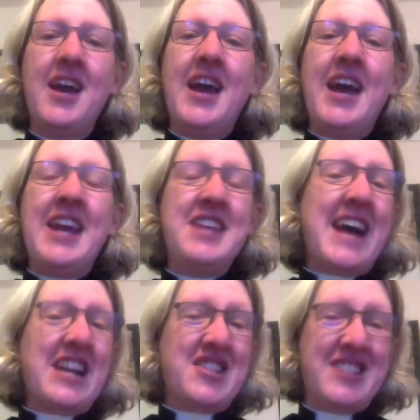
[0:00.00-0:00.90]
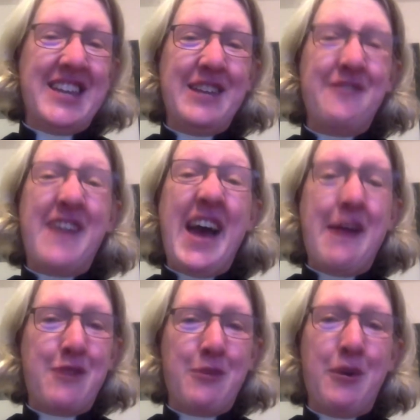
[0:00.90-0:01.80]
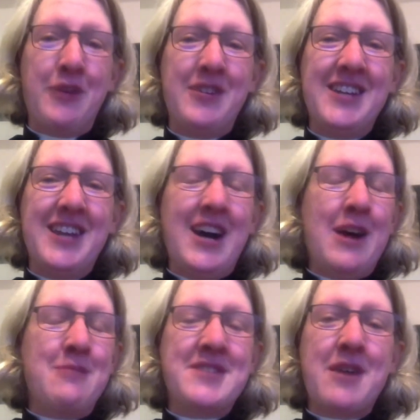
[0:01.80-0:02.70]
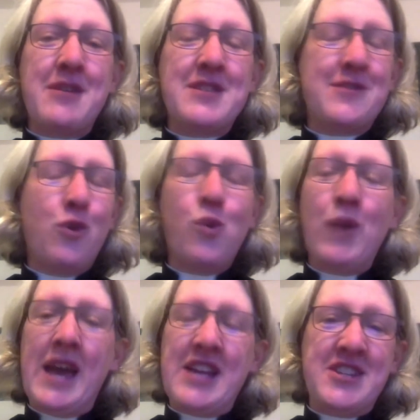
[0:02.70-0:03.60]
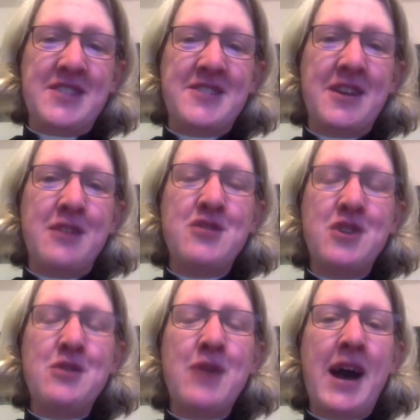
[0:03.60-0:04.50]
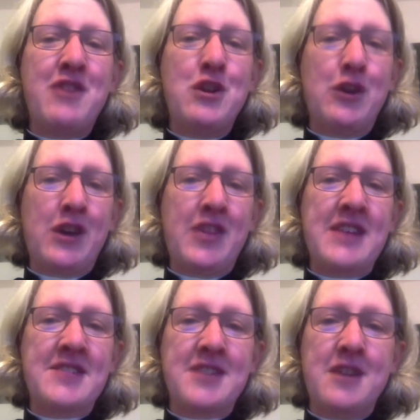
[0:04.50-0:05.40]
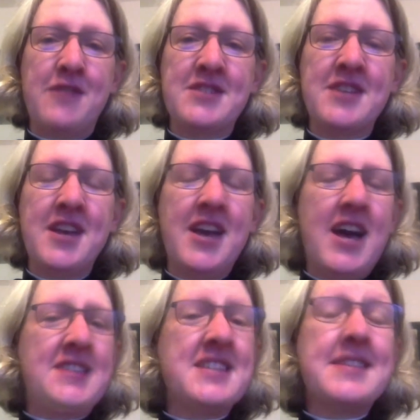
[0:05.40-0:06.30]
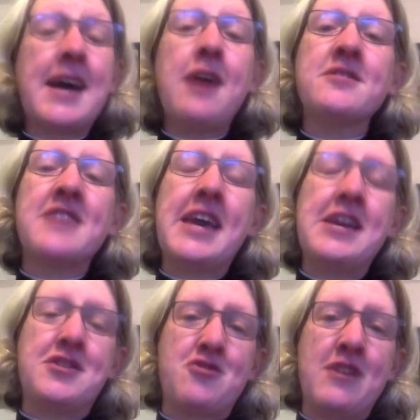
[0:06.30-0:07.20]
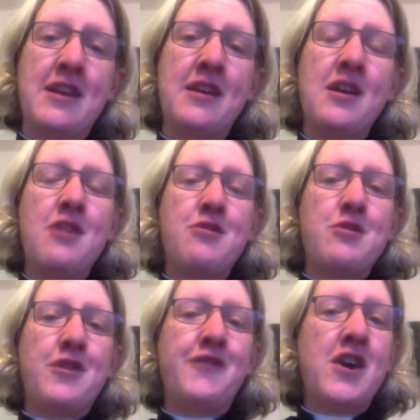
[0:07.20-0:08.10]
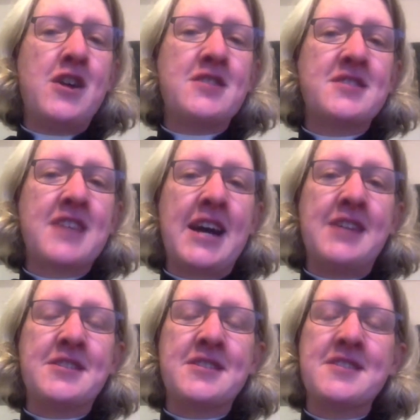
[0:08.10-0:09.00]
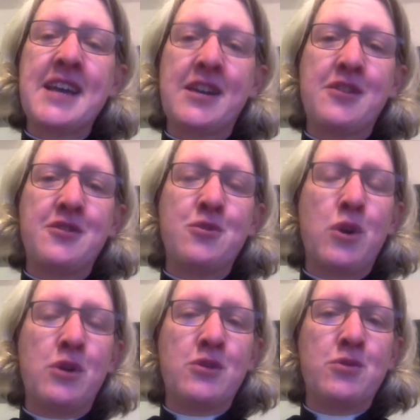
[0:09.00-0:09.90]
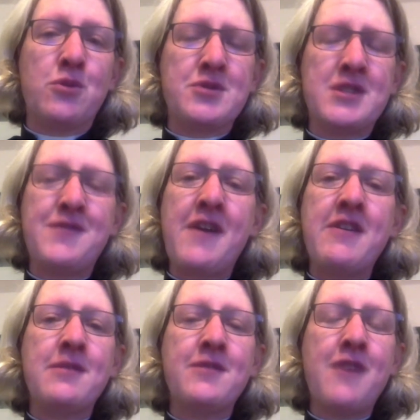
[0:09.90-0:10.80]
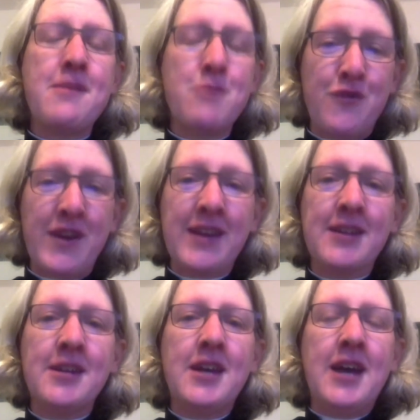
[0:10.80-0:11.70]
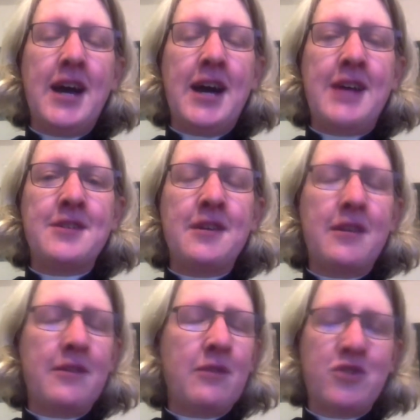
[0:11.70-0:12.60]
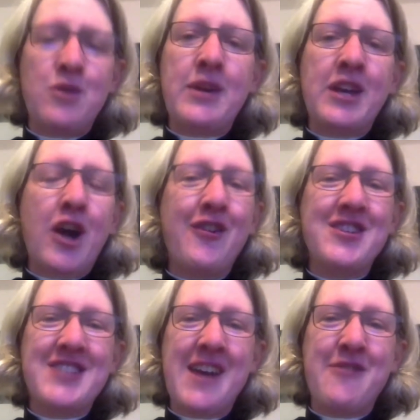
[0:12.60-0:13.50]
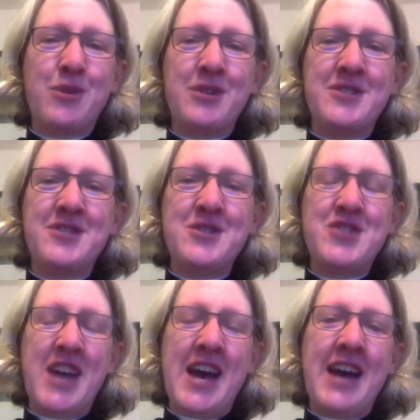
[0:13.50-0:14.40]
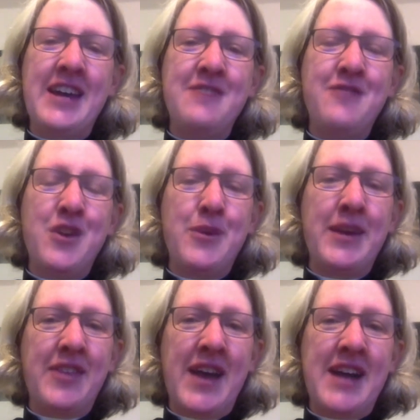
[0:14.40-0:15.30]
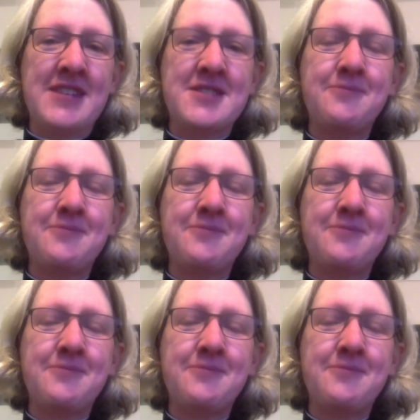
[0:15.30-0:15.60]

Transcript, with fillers: It is actually for everyone, um, so it's all ages. So do have a look at that service as it tells the history through the First and Second World Wars, and it's very it's very moving. And uh, do encourage everyone to share in viewing that.